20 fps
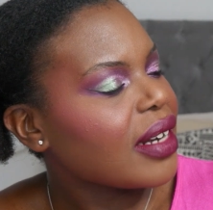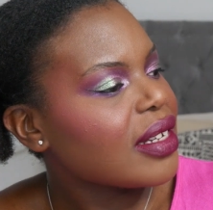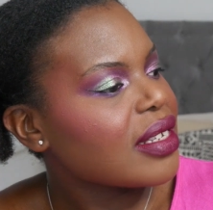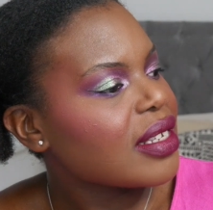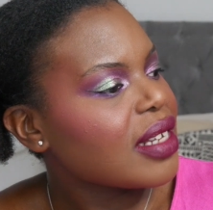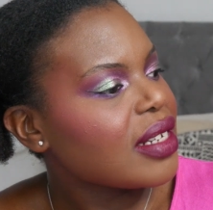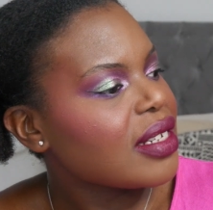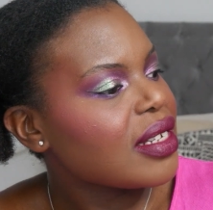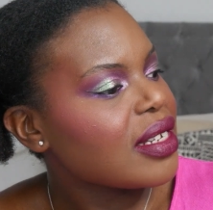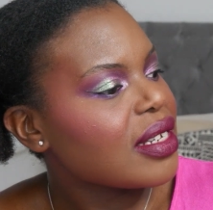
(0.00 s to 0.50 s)

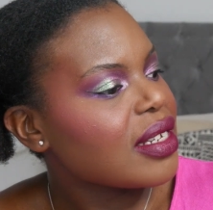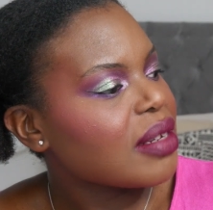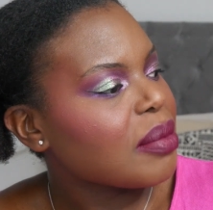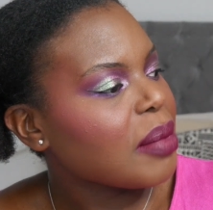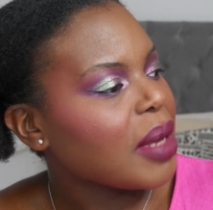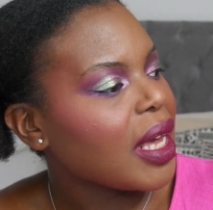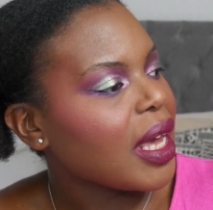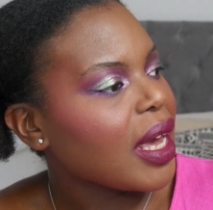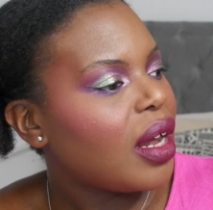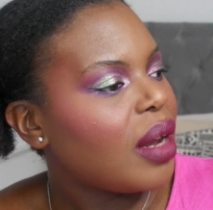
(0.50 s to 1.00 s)
sent it to
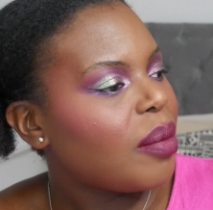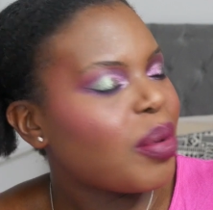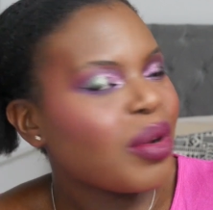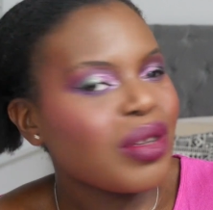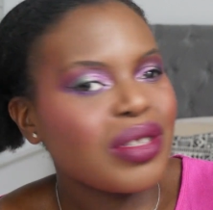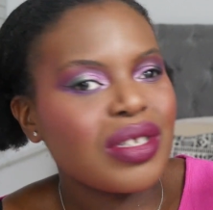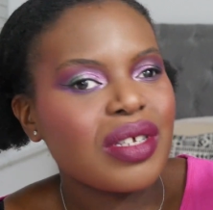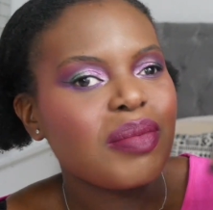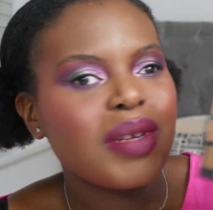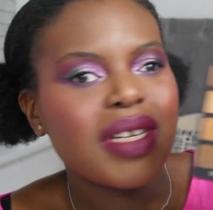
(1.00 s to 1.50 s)
me.
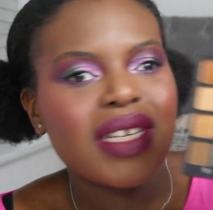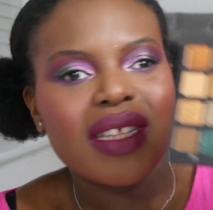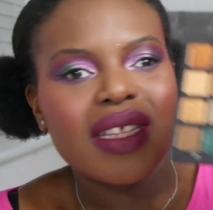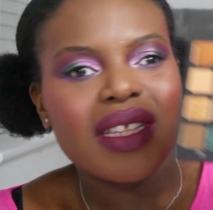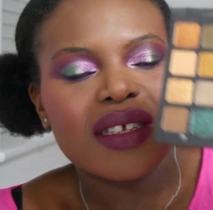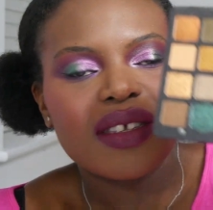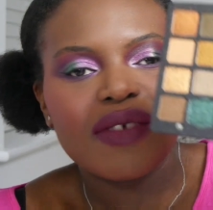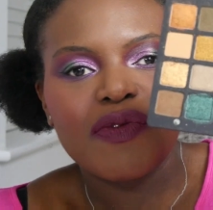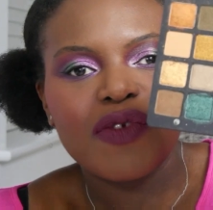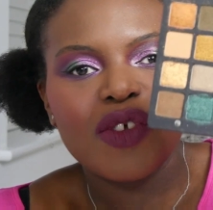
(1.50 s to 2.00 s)
Possibly
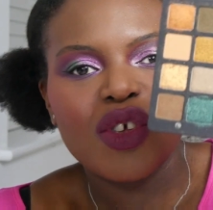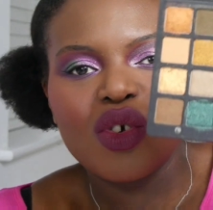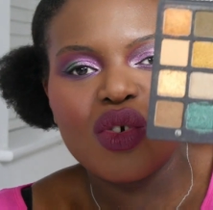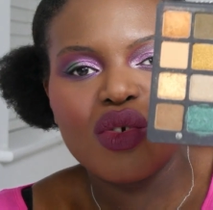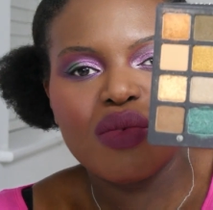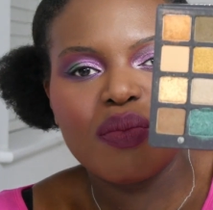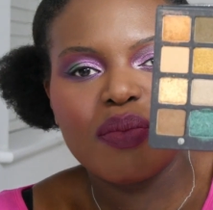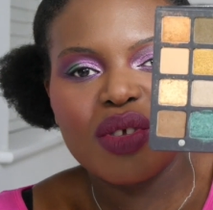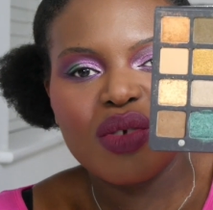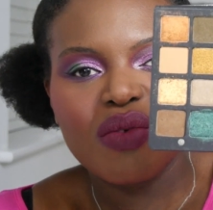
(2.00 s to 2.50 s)
there's a
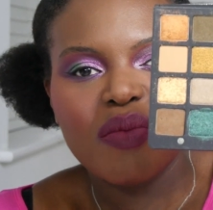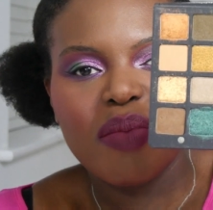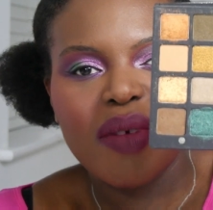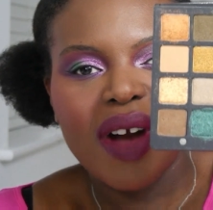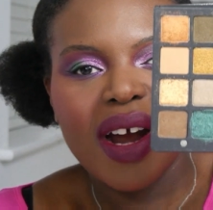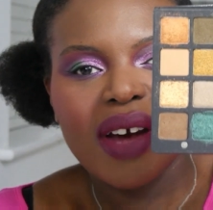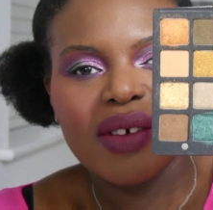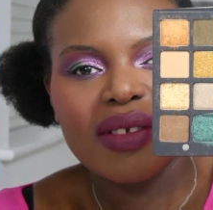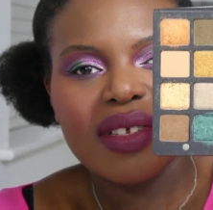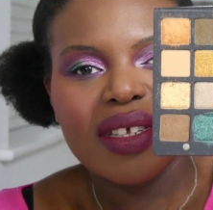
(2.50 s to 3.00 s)
few sort of
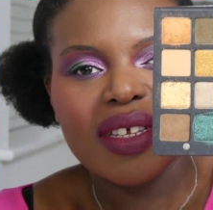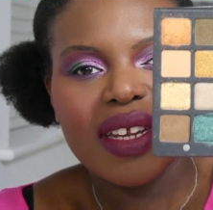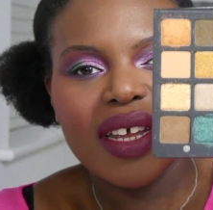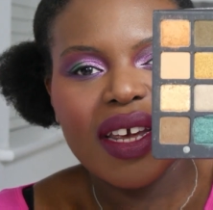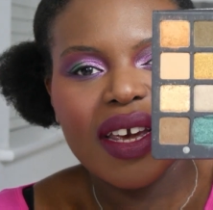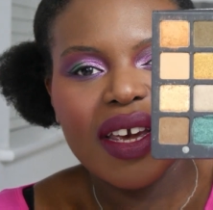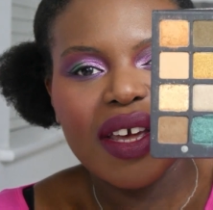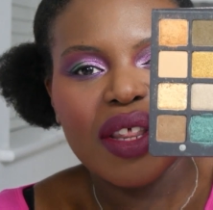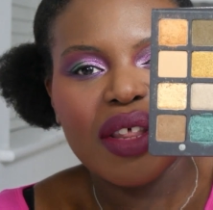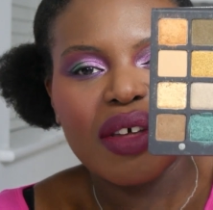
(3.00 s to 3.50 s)
browns in
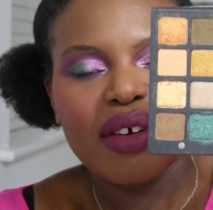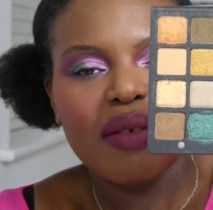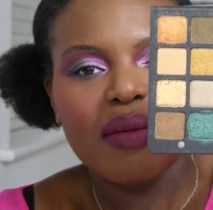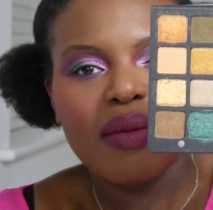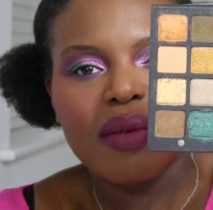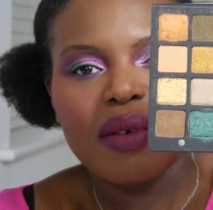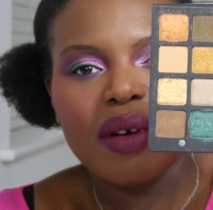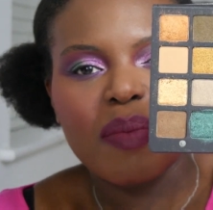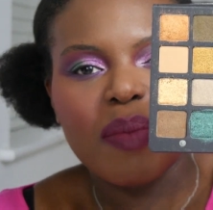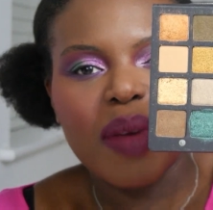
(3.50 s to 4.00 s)
here that
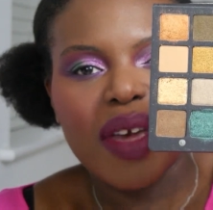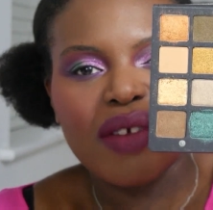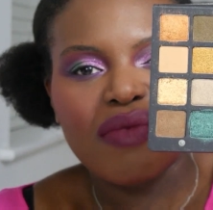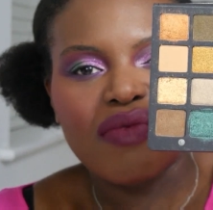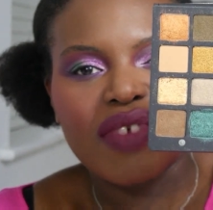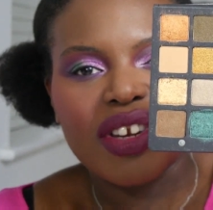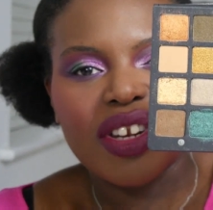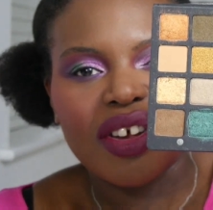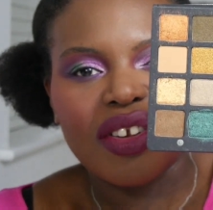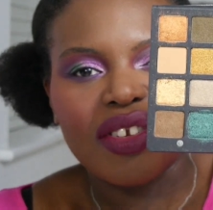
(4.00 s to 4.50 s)
are a bit
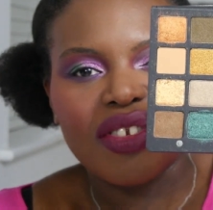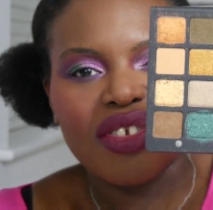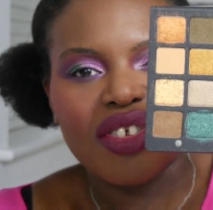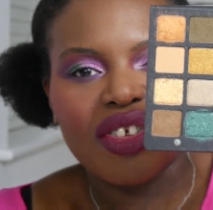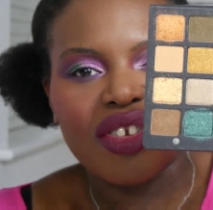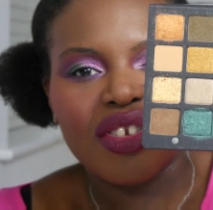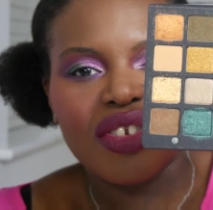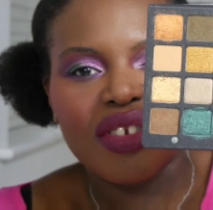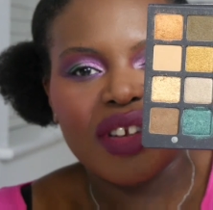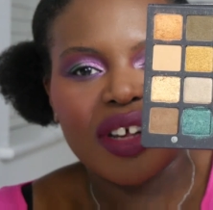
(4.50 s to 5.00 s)

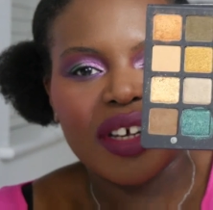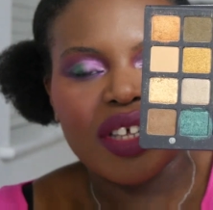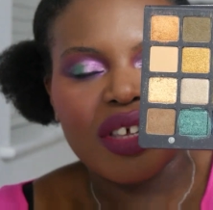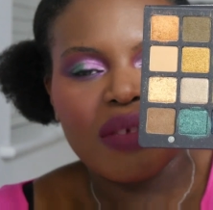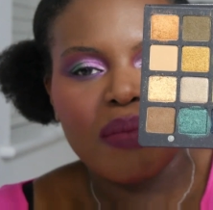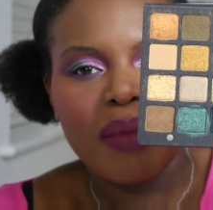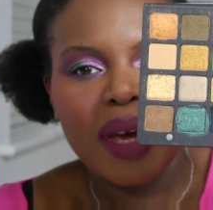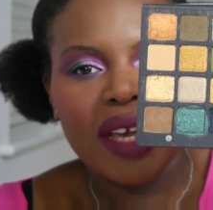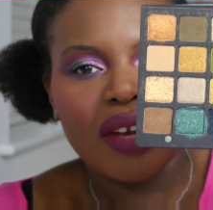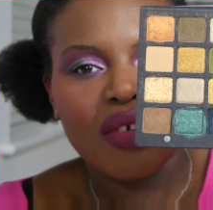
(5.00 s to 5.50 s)
redundant, like you
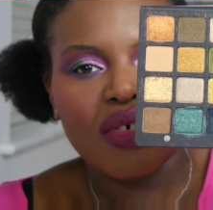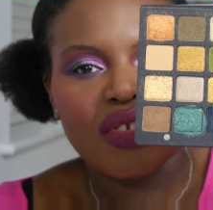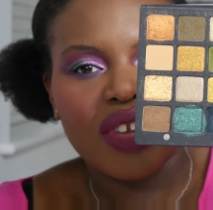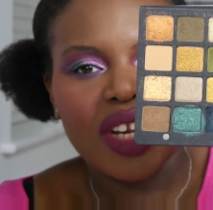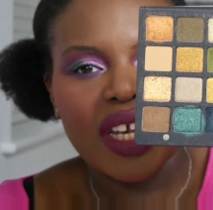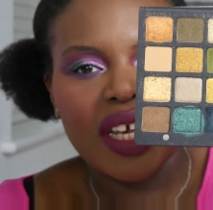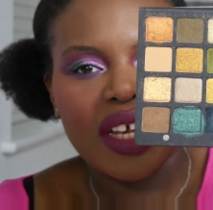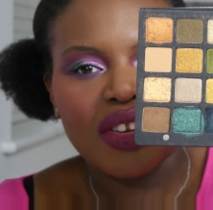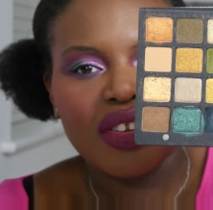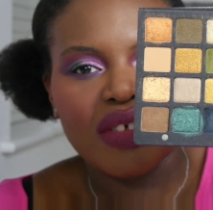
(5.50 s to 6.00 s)
may not
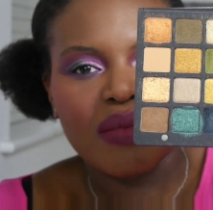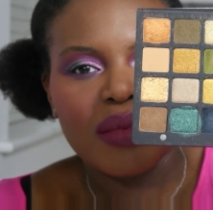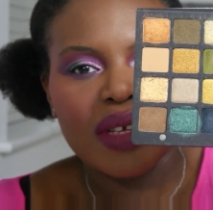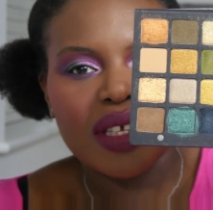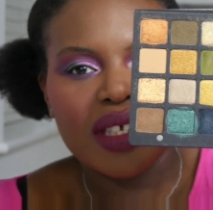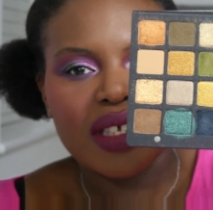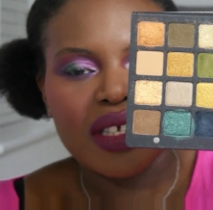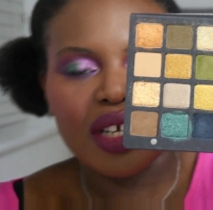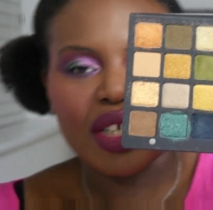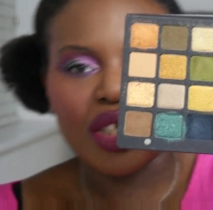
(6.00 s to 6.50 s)
need them as
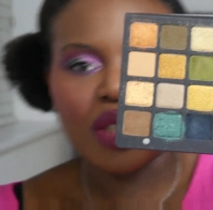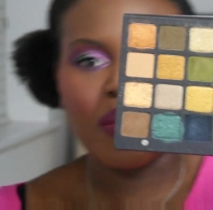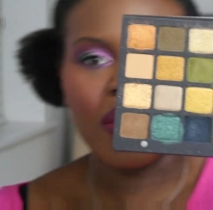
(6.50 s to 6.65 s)
such,